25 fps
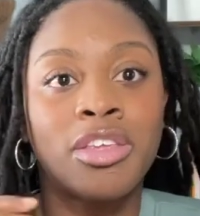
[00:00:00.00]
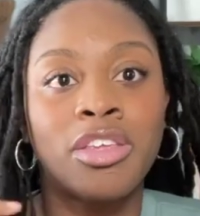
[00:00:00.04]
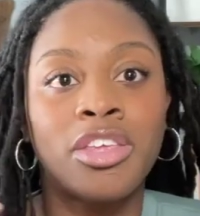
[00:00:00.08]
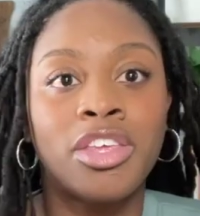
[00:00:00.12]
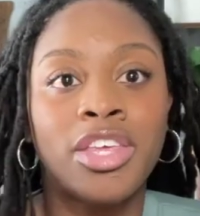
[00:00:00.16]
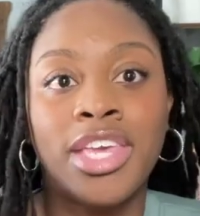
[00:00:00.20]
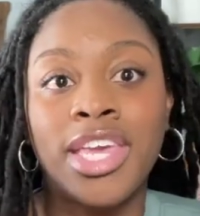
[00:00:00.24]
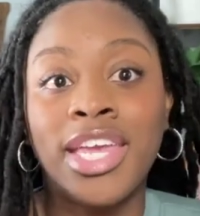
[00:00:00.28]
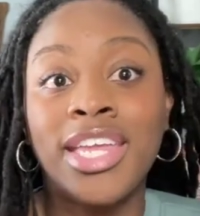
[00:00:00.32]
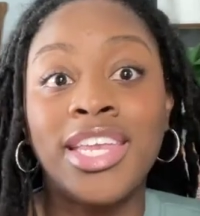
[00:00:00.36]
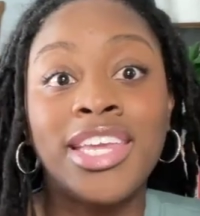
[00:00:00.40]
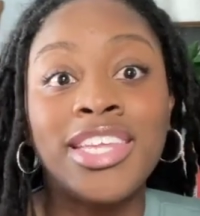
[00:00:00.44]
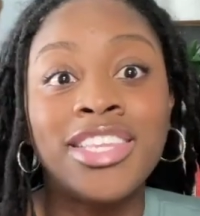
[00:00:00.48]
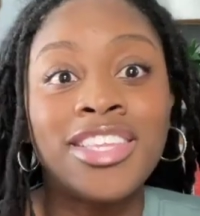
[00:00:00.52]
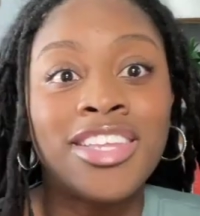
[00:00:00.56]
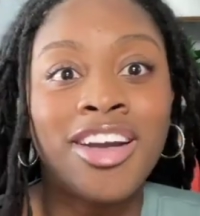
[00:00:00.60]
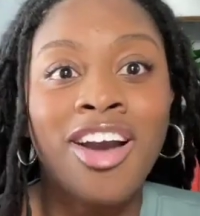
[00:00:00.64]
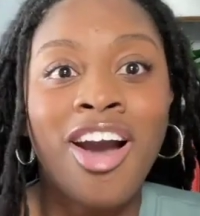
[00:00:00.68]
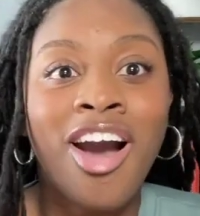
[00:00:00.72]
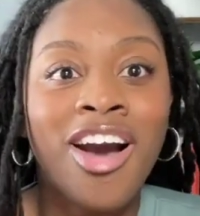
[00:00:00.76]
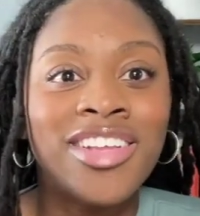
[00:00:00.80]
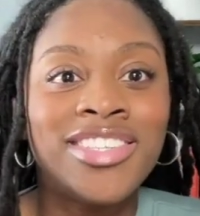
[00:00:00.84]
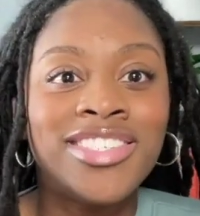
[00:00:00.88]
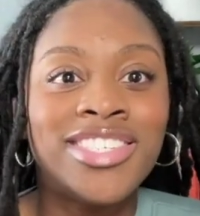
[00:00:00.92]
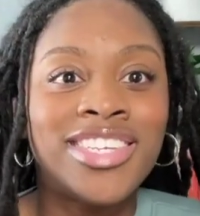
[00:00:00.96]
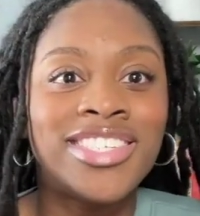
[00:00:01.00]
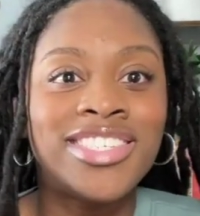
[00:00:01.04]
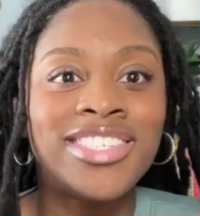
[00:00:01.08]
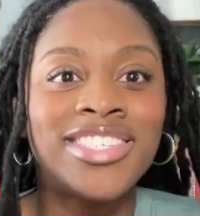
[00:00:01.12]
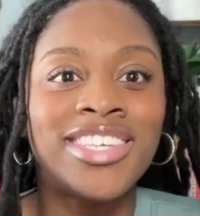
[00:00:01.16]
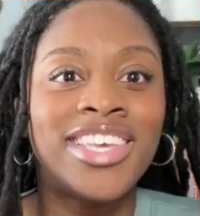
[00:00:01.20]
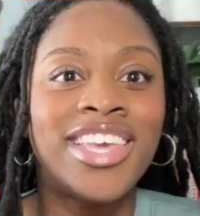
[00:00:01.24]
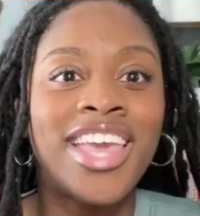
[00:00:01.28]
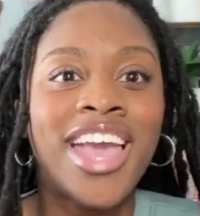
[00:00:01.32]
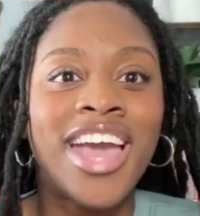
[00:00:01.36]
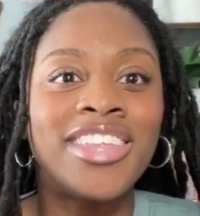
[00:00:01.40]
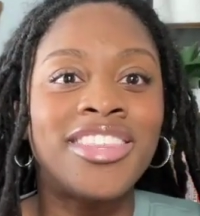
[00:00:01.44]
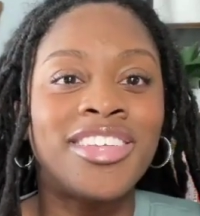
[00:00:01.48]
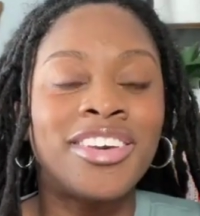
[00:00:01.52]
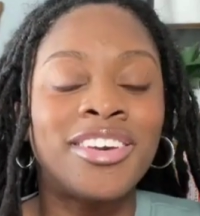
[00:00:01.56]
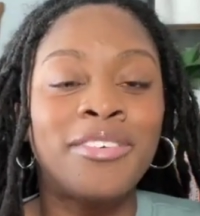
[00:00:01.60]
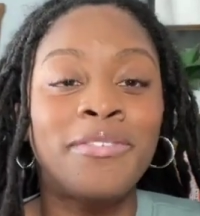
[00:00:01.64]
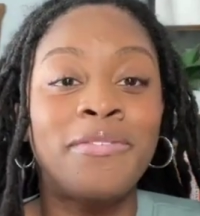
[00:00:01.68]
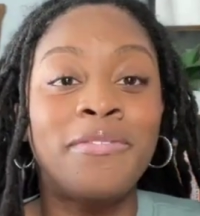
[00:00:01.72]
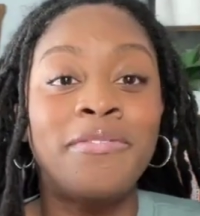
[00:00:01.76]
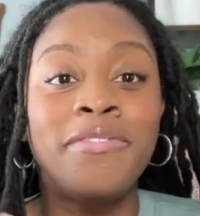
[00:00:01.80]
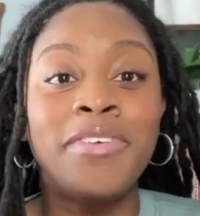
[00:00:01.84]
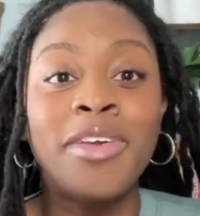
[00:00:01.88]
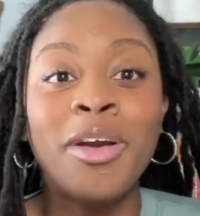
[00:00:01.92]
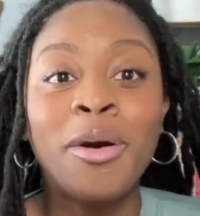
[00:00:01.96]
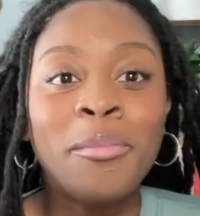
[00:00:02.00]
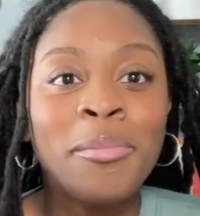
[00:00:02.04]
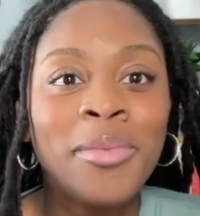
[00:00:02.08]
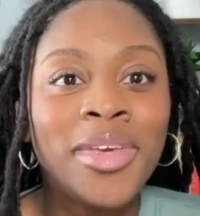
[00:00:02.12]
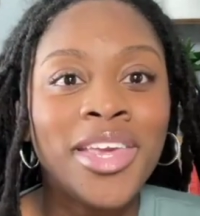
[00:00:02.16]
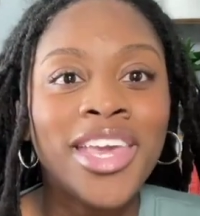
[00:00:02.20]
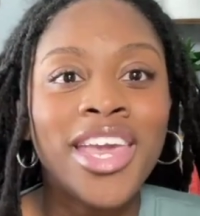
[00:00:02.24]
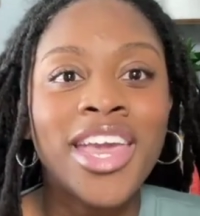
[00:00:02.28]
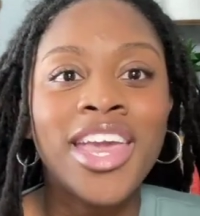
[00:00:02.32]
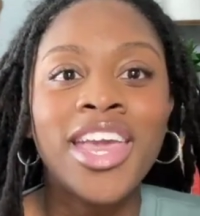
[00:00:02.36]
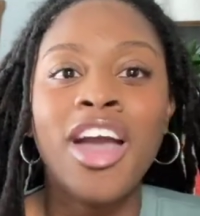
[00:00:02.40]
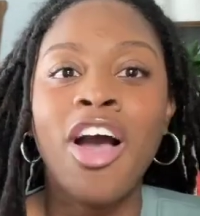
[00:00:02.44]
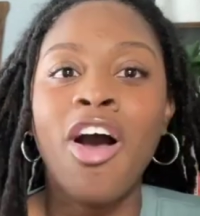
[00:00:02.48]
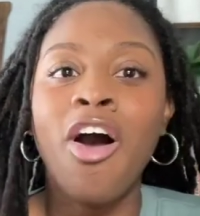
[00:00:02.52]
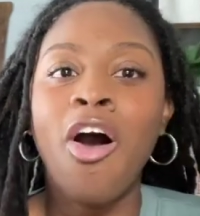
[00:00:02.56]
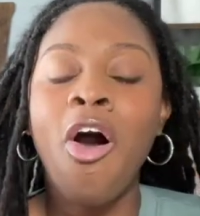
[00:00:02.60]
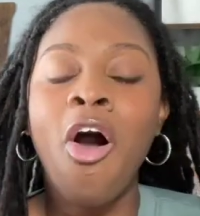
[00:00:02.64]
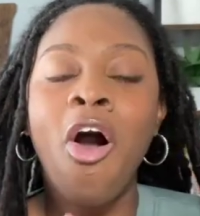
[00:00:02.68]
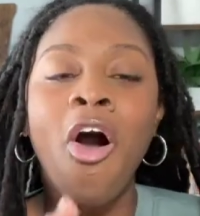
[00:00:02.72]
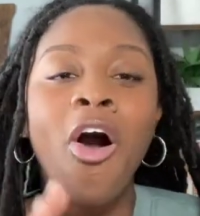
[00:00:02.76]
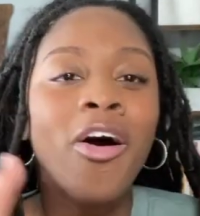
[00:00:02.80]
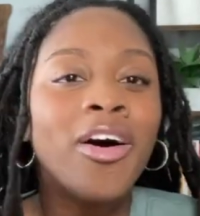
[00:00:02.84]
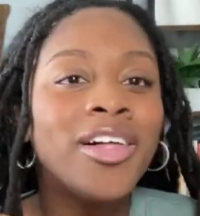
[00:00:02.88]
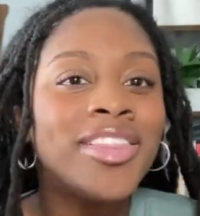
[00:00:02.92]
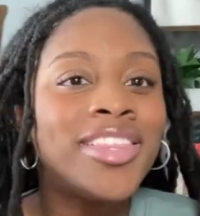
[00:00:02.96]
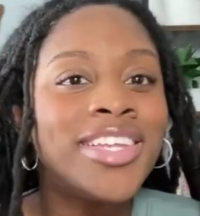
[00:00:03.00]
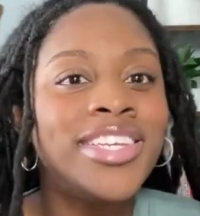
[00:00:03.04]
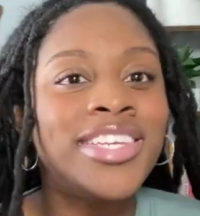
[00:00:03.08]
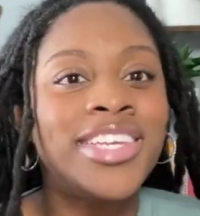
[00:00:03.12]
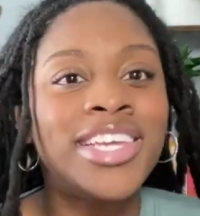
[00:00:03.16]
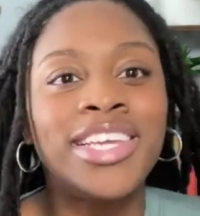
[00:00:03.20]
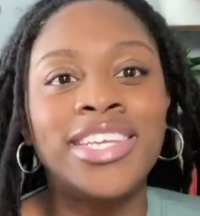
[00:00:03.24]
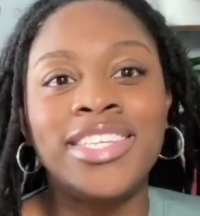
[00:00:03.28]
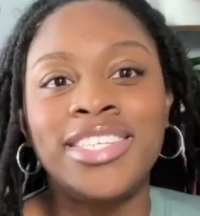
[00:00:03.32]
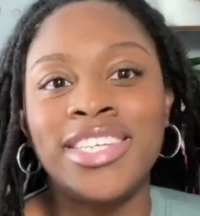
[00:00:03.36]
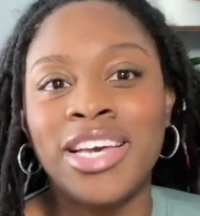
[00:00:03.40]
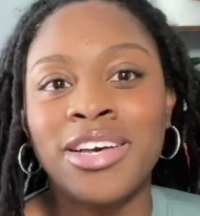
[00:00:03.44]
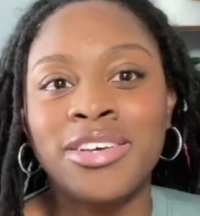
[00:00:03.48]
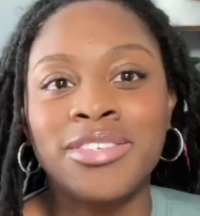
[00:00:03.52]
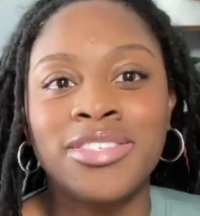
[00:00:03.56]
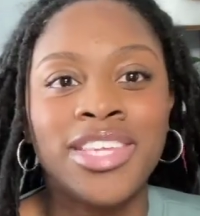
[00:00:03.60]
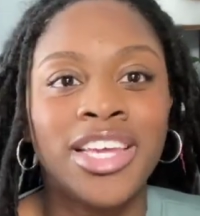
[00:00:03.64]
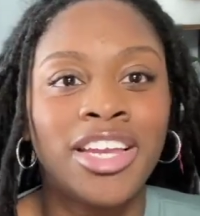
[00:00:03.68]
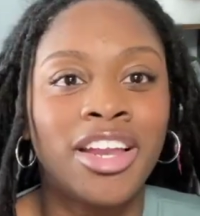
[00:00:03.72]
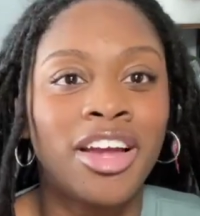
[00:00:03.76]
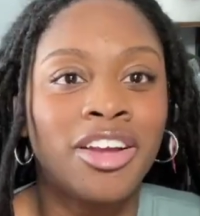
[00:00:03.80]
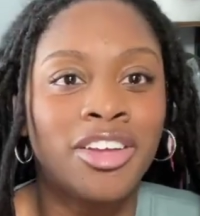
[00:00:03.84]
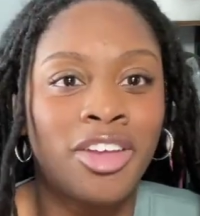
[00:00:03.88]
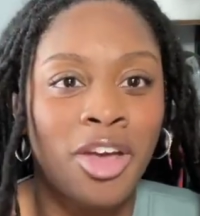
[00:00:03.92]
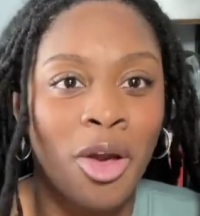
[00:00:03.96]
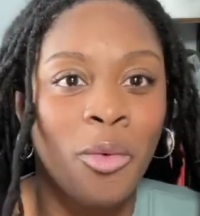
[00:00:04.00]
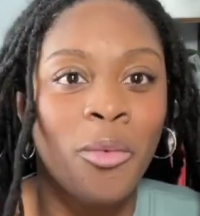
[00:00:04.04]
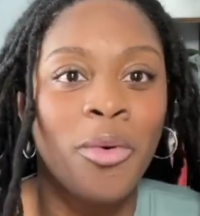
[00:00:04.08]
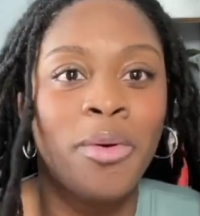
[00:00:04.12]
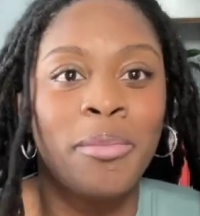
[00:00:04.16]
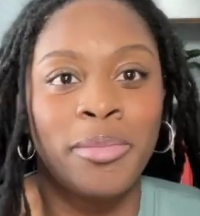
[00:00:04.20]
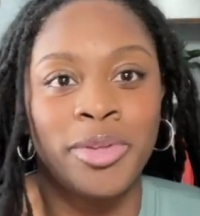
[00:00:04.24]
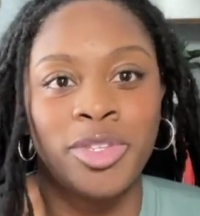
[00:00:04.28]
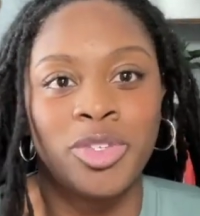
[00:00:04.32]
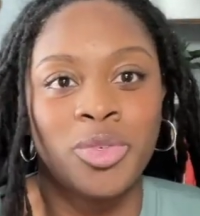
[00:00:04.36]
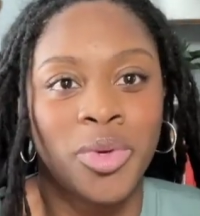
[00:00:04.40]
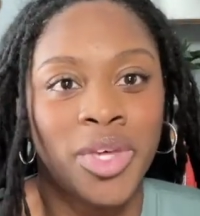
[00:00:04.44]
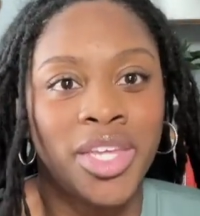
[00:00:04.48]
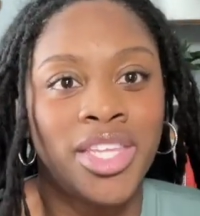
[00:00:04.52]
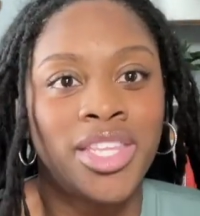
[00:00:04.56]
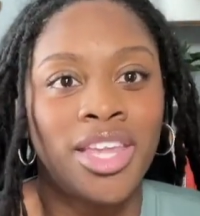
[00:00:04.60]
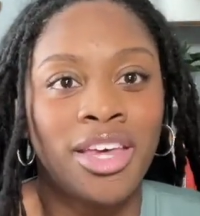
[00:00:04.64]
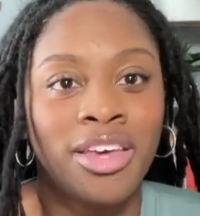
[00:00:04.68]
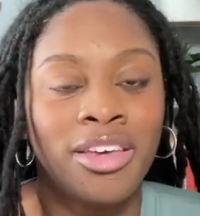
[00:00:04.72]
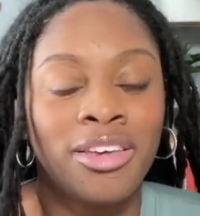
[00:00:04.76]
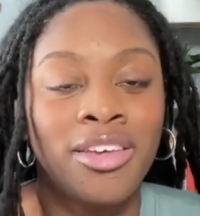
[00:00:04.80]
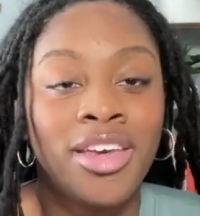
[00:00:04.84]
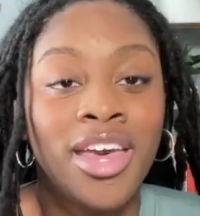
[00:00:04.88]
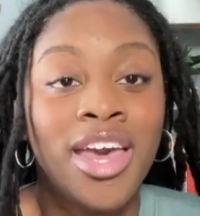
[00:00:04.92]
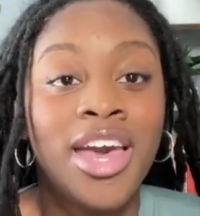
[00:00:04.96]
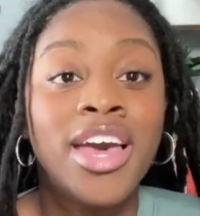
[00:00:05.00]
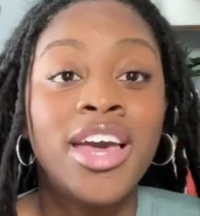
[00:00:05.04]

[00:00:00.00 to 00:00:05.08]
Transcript: getting the content together, filming it, all the details that go in between there.